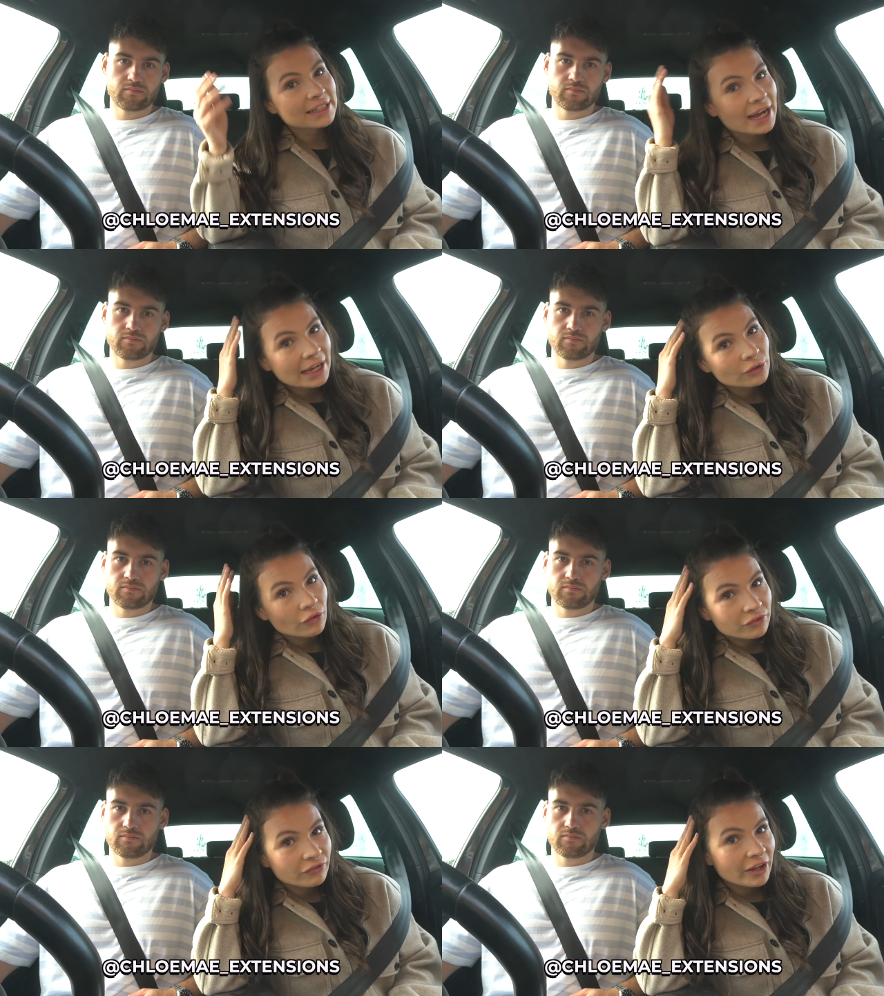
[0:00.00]

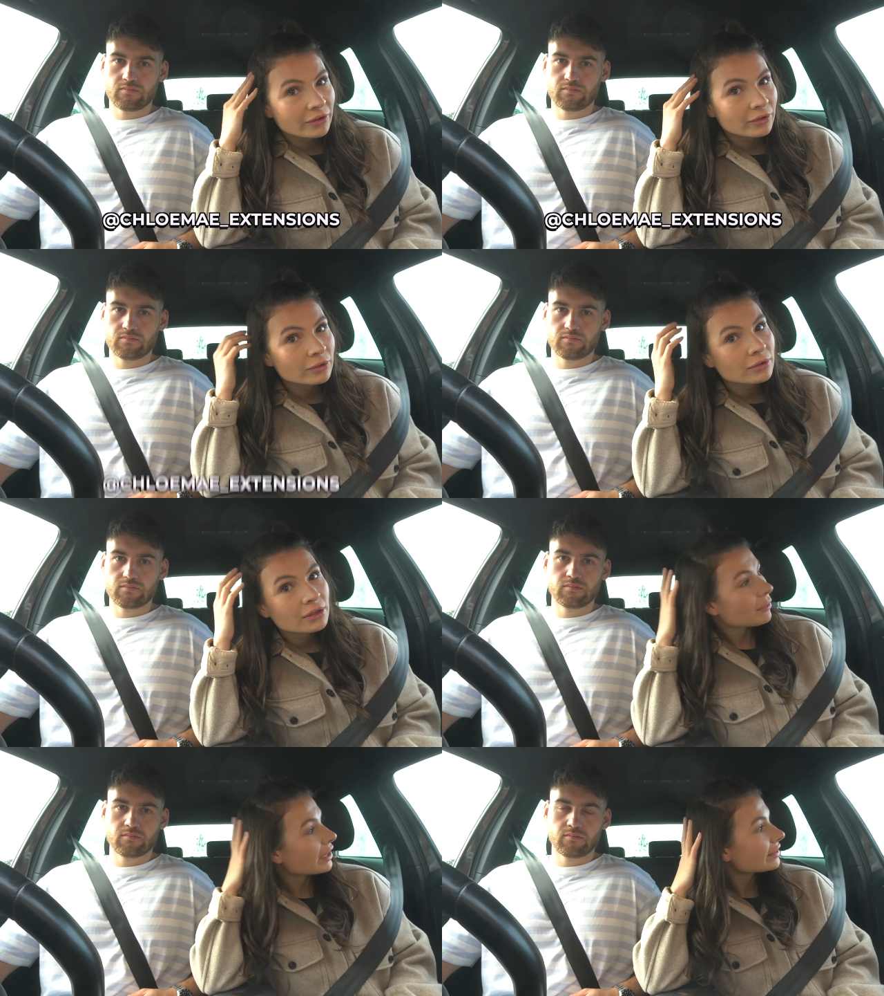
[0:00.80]
Speaker 1: cannot feel
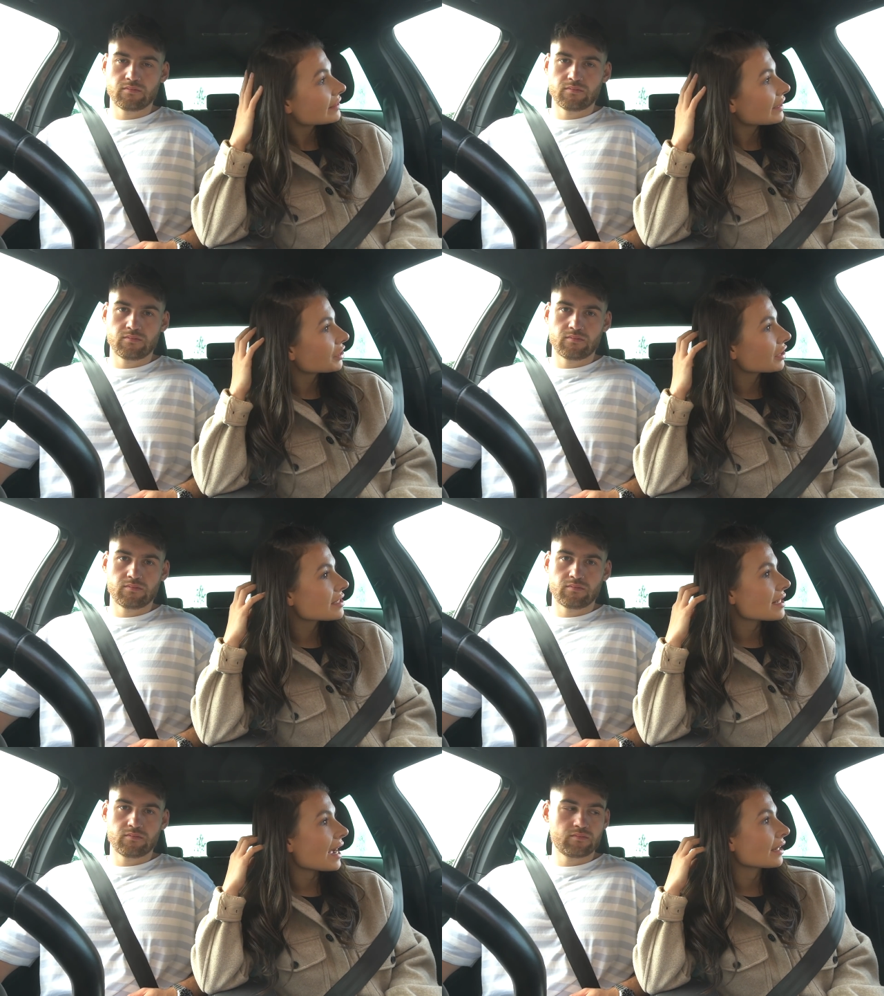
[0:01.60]
my
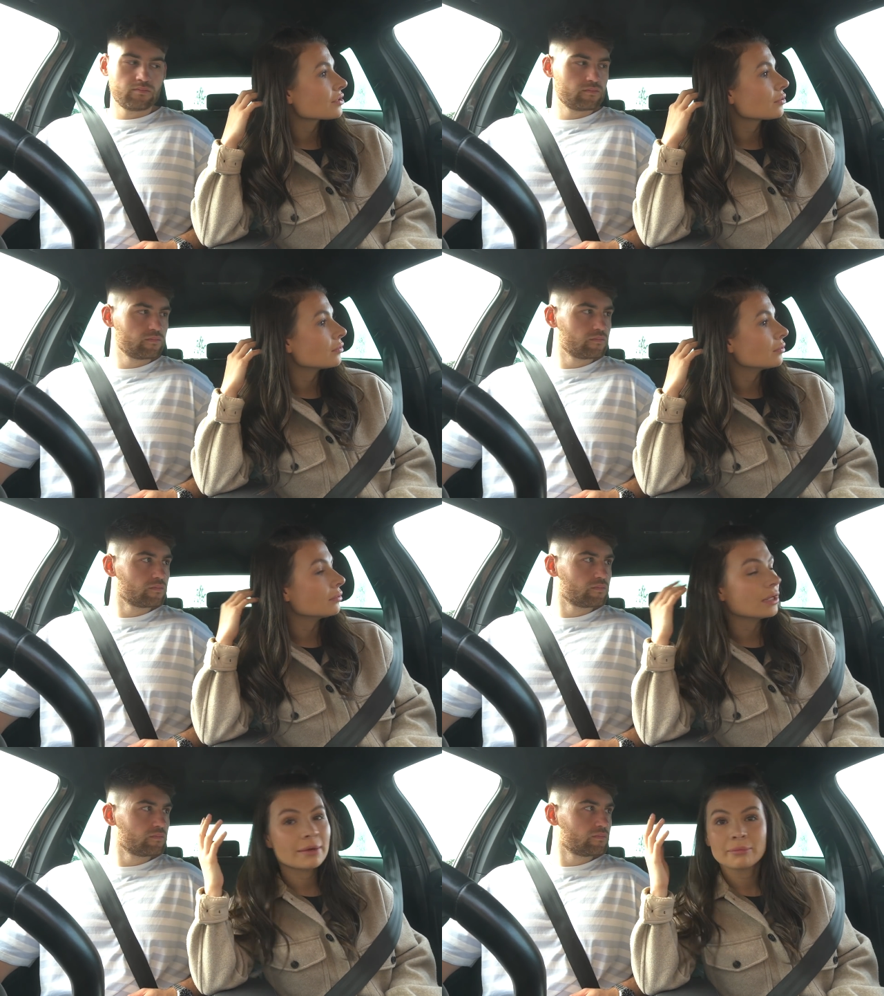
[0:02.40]
extensions at
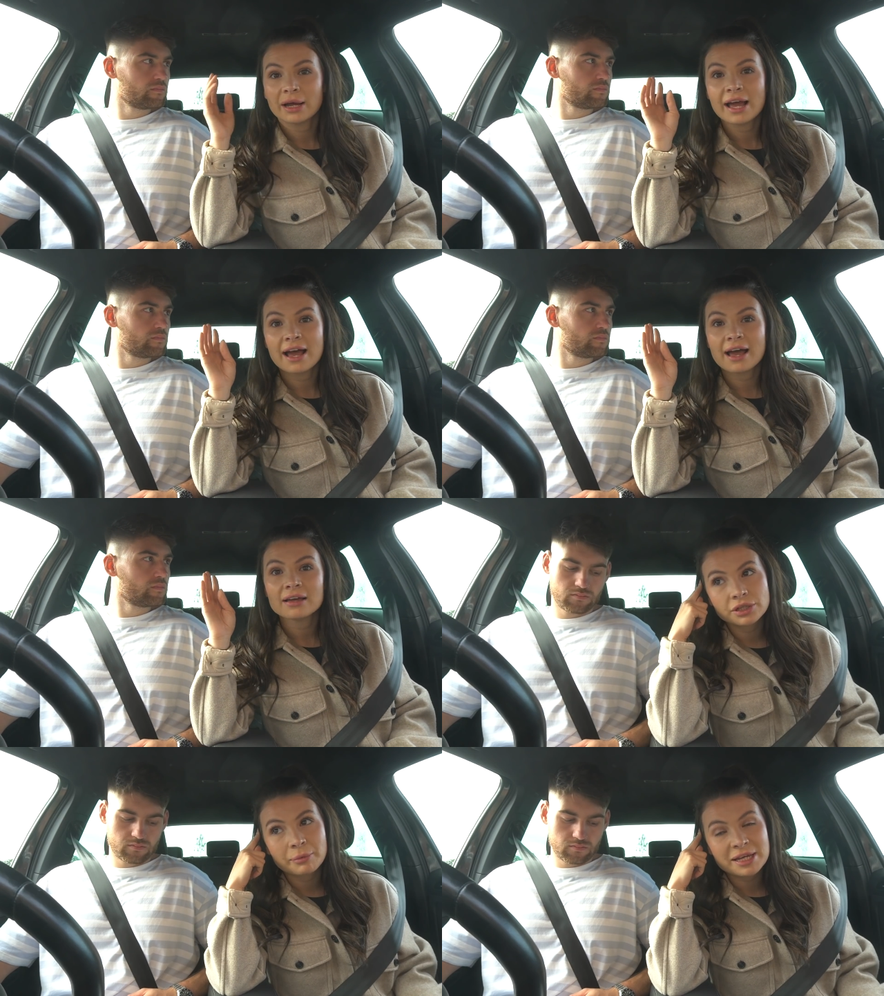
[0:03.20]
all in my hair.
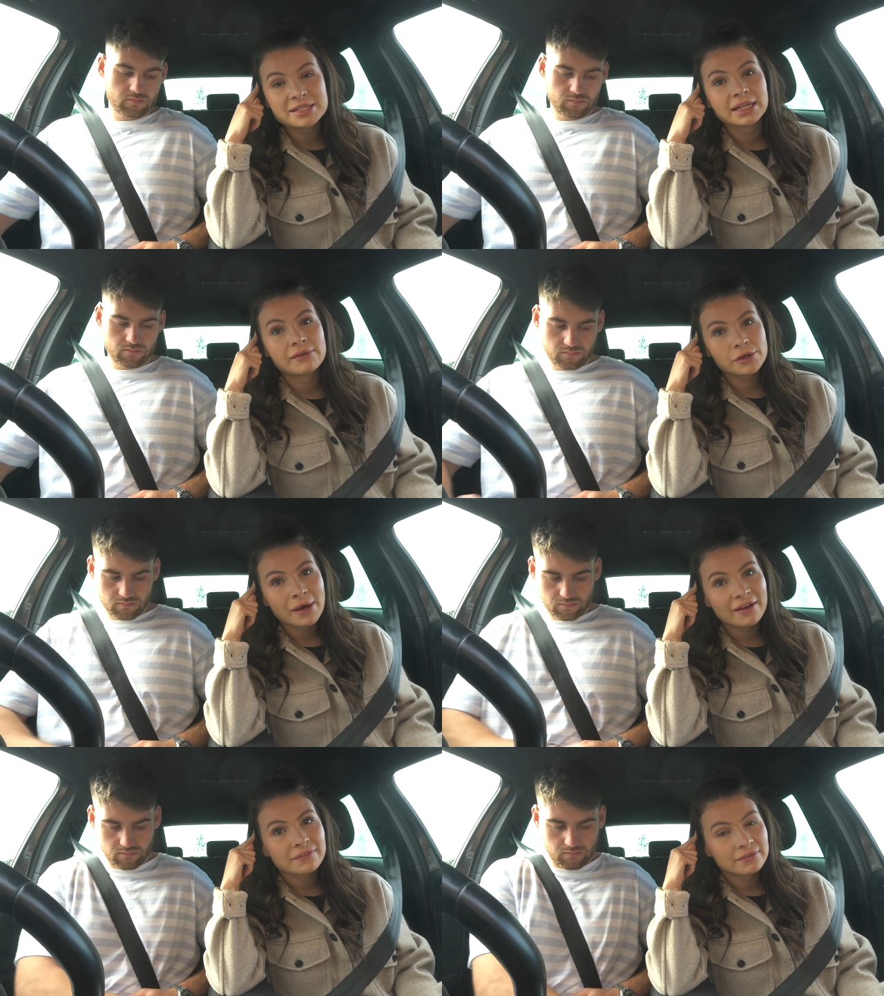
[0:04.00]
So basically, if you
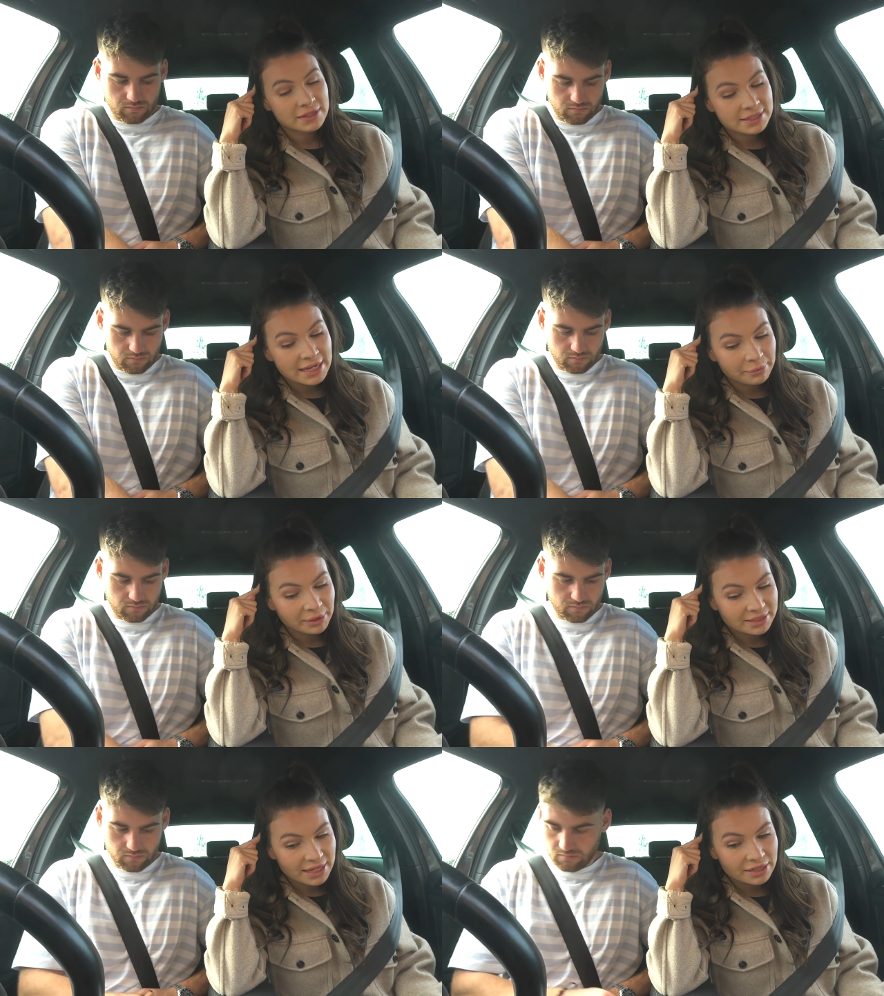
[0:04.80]
have the tape
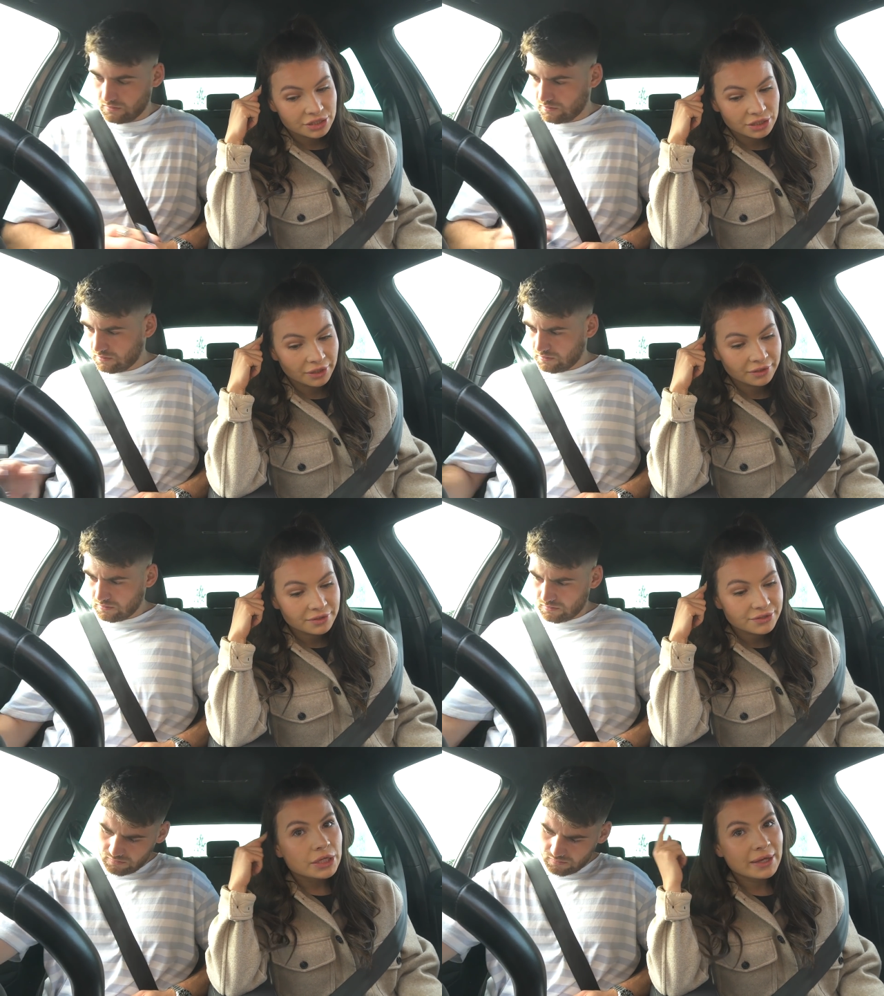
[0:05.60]

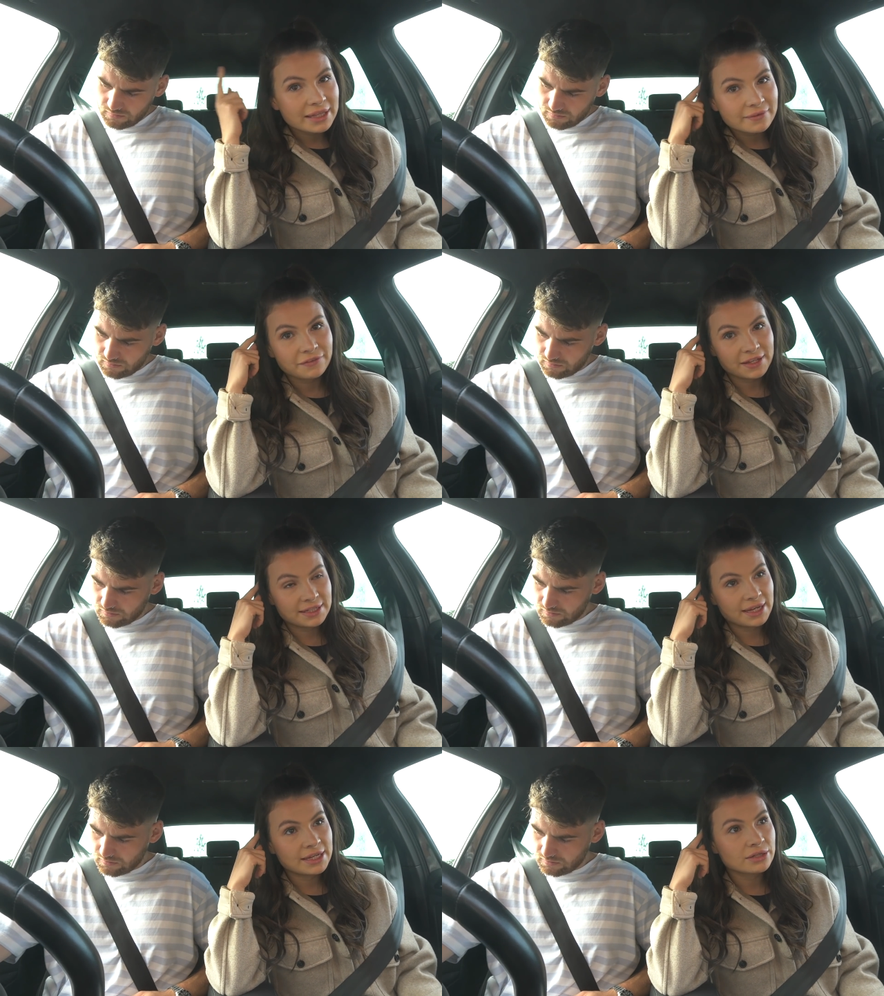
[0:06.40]
extensions, you get them
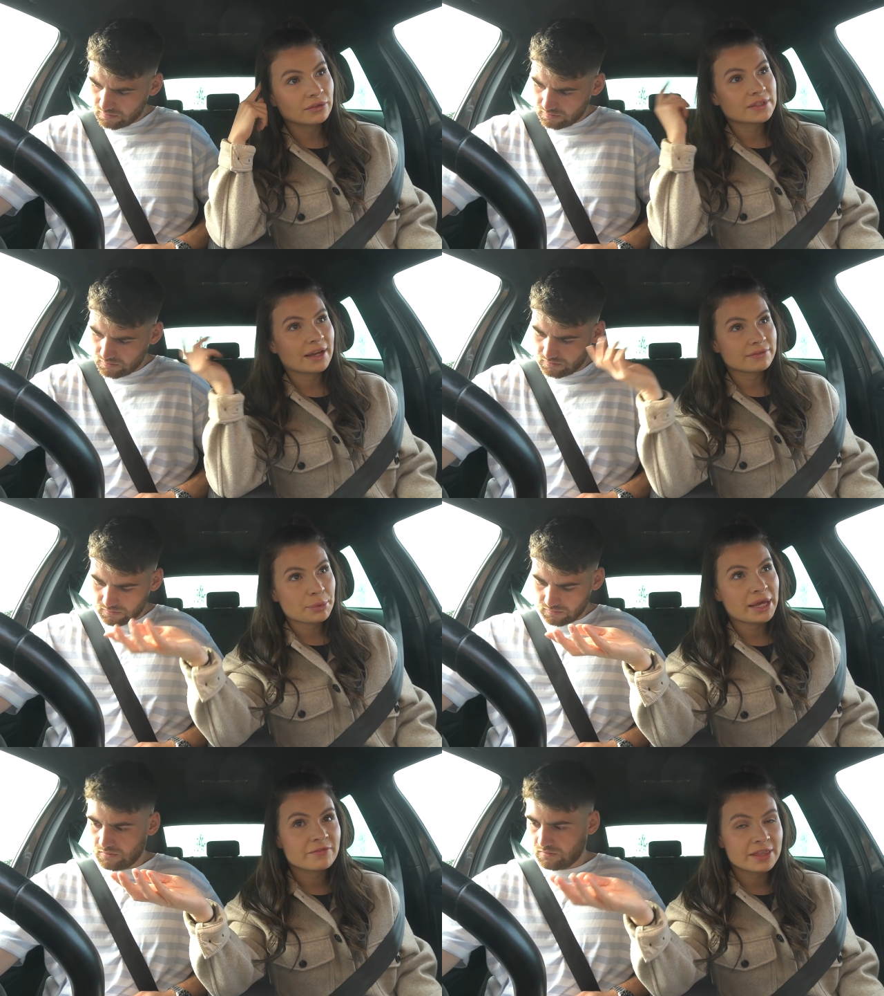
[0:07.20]
fitted and obviously have to
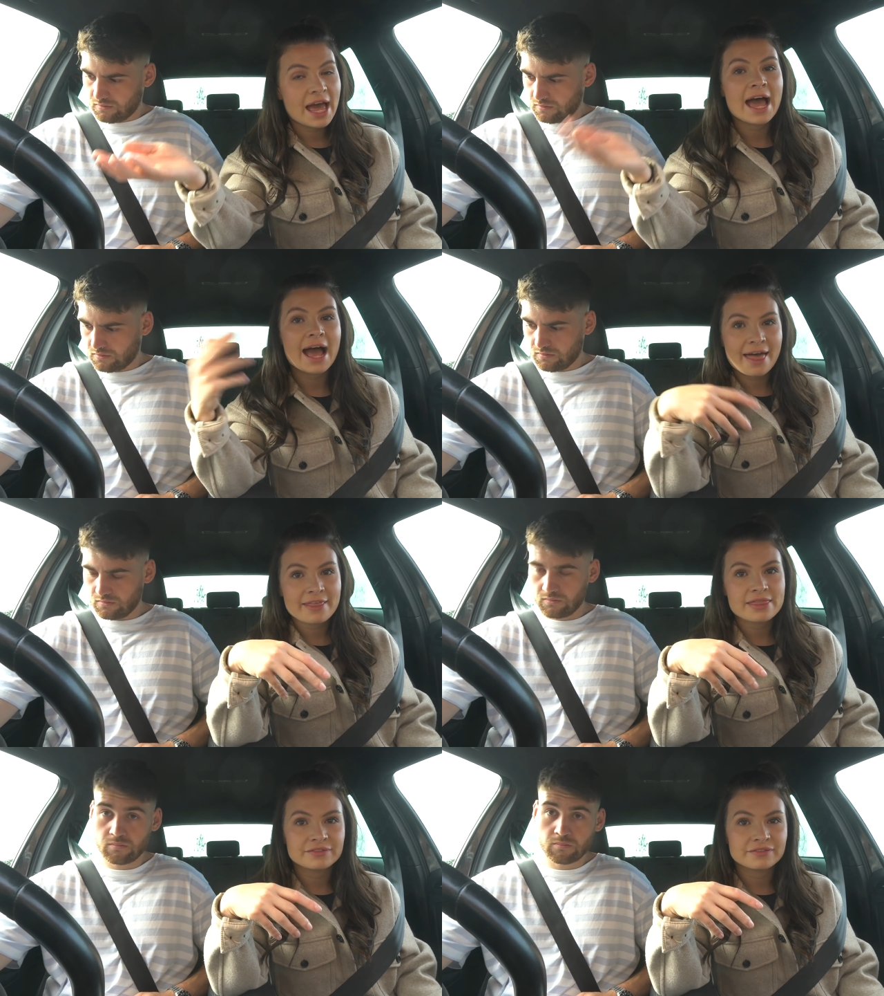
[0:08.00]
pay for the hair and then the